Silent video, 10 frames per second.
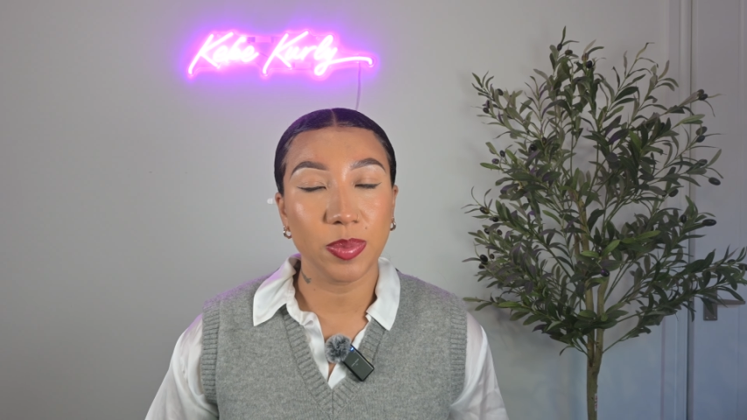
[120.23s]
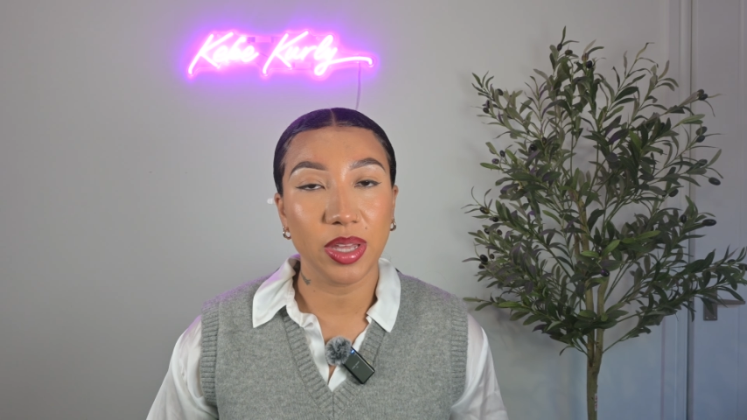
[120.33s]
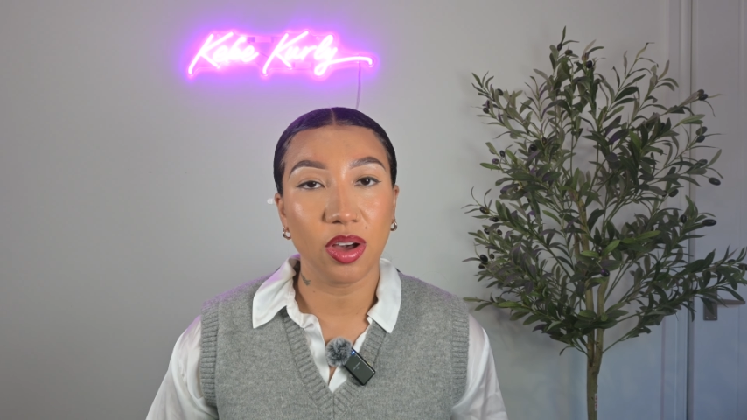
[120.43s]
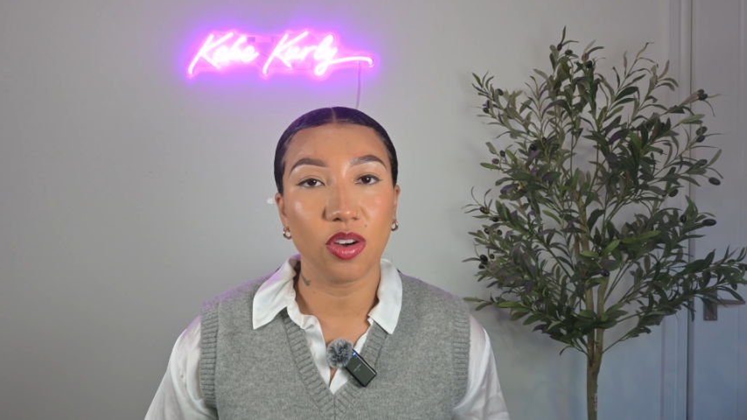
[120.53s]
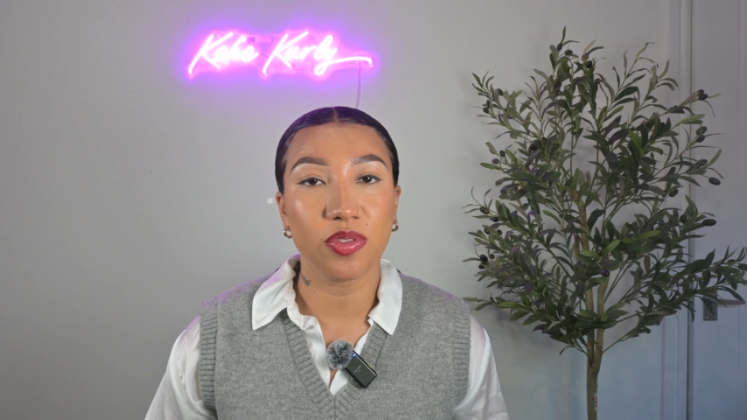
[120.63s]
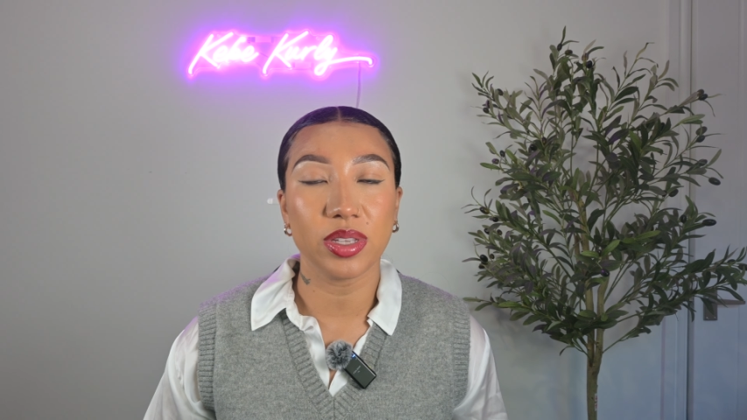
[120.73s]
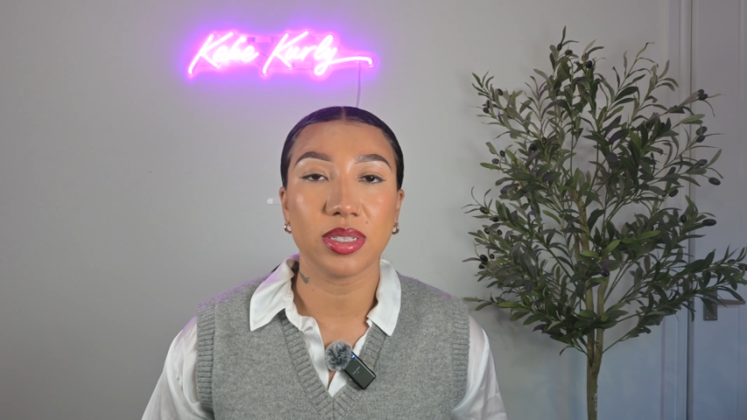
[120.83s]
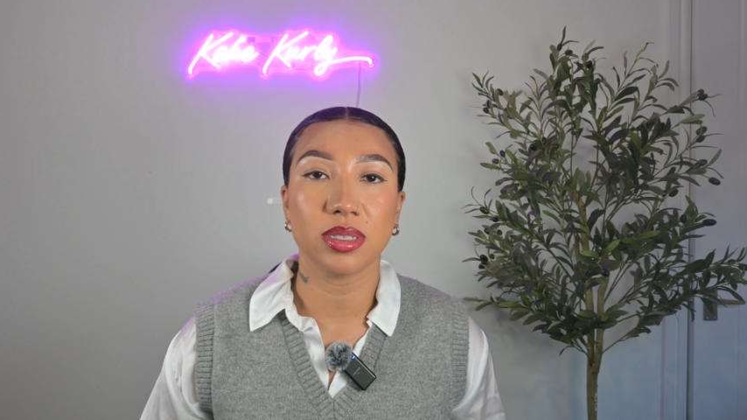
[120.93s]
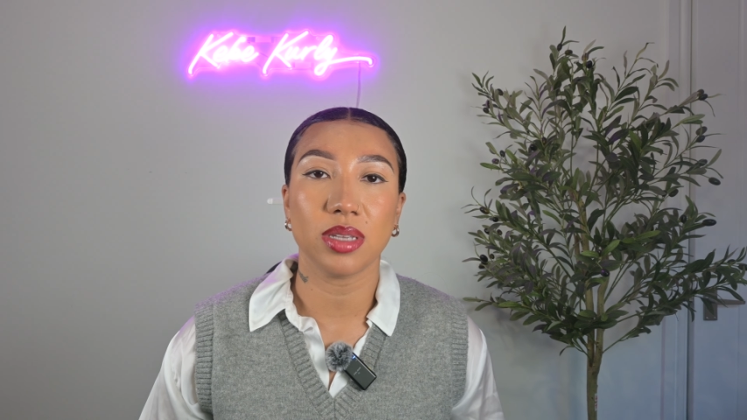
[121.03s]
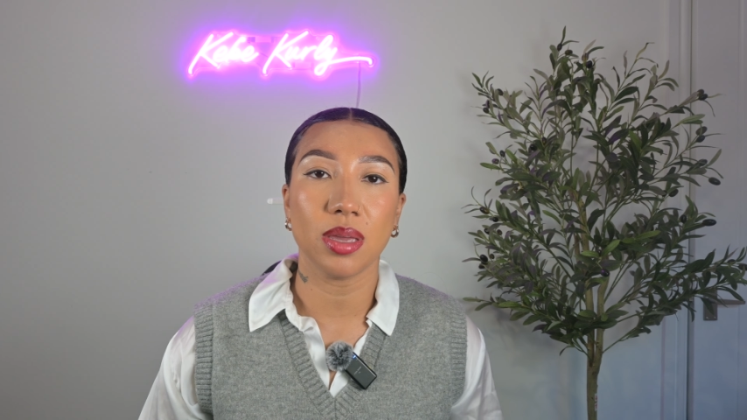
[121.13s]
bit of the
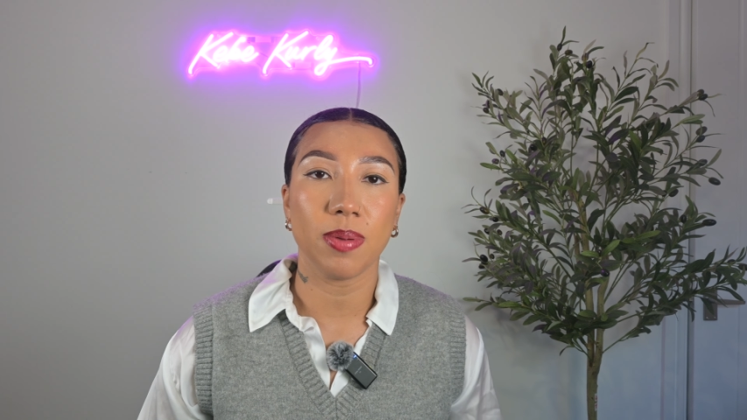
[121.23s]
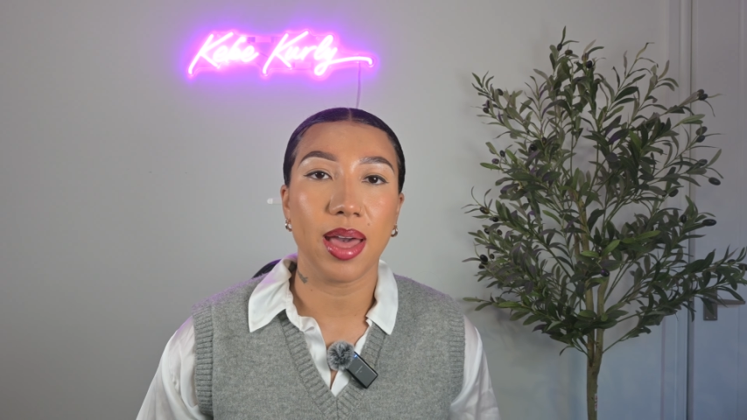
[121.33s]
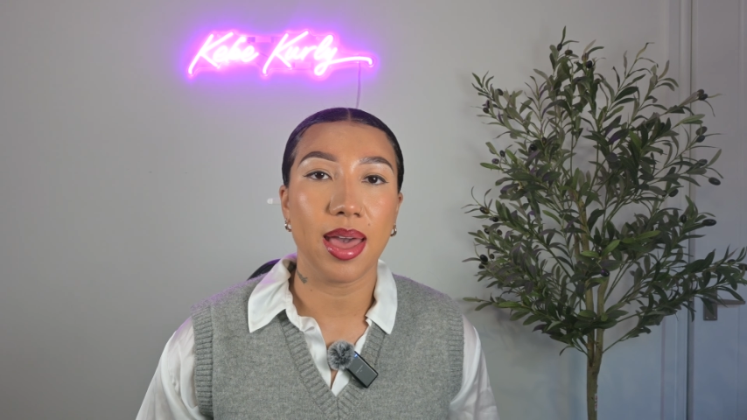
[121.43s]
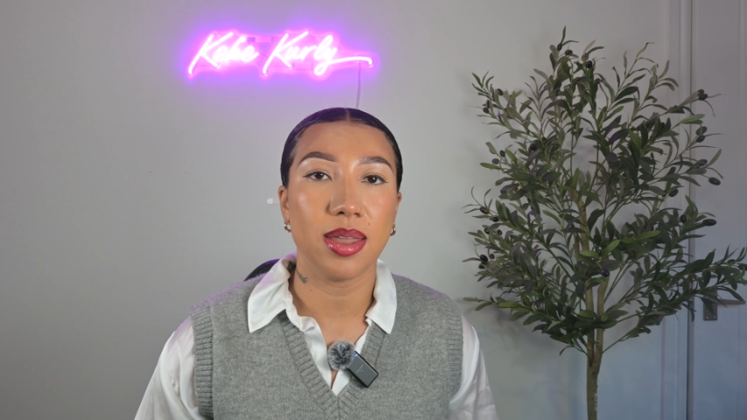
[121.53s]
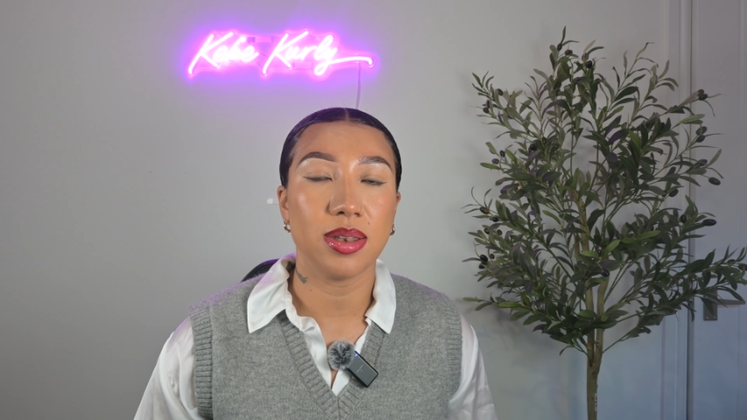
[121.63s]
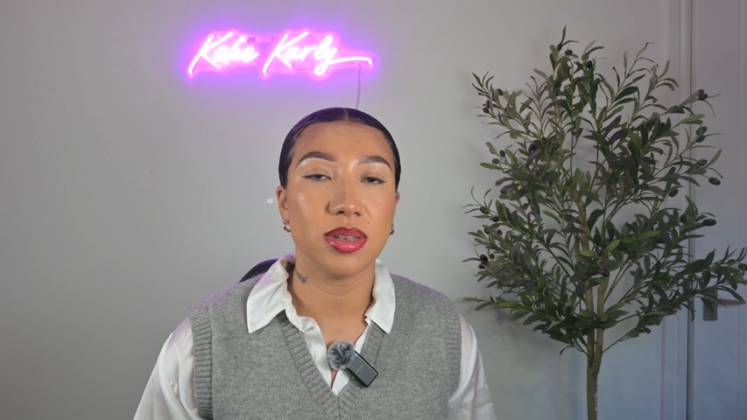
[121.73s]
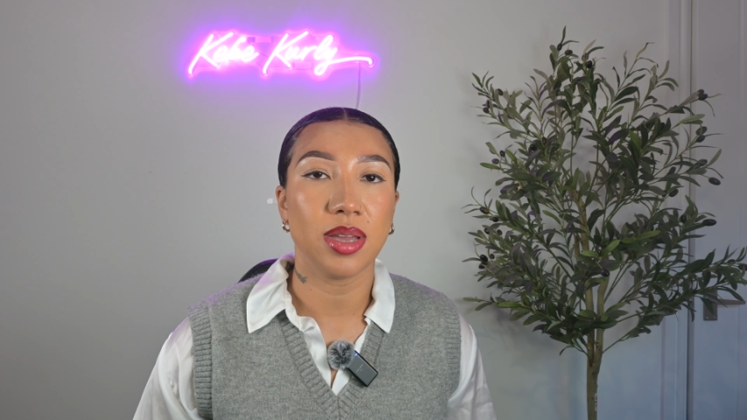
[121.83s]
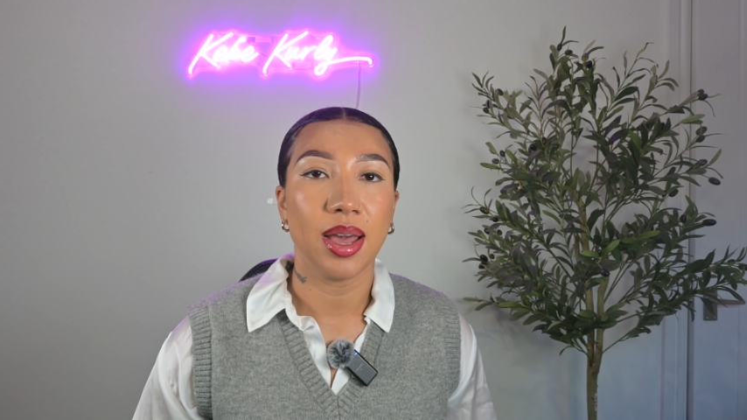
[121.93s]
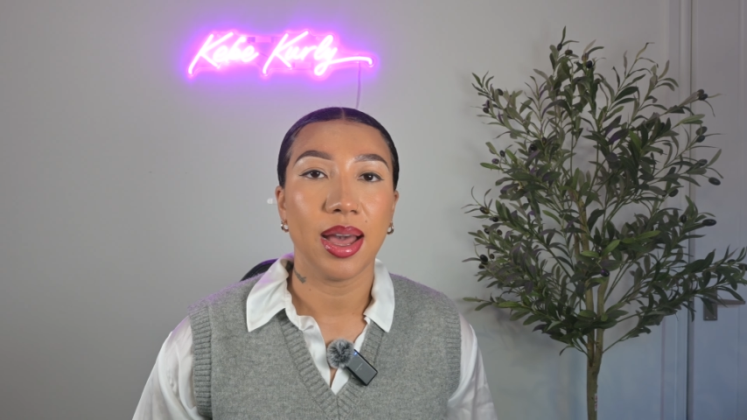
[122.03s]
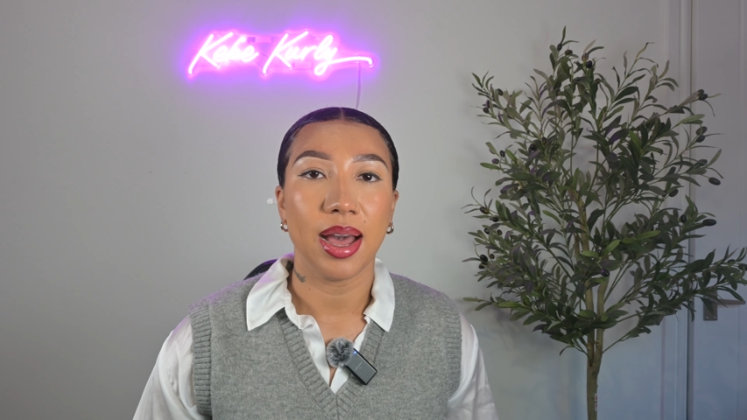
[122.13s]
steeper end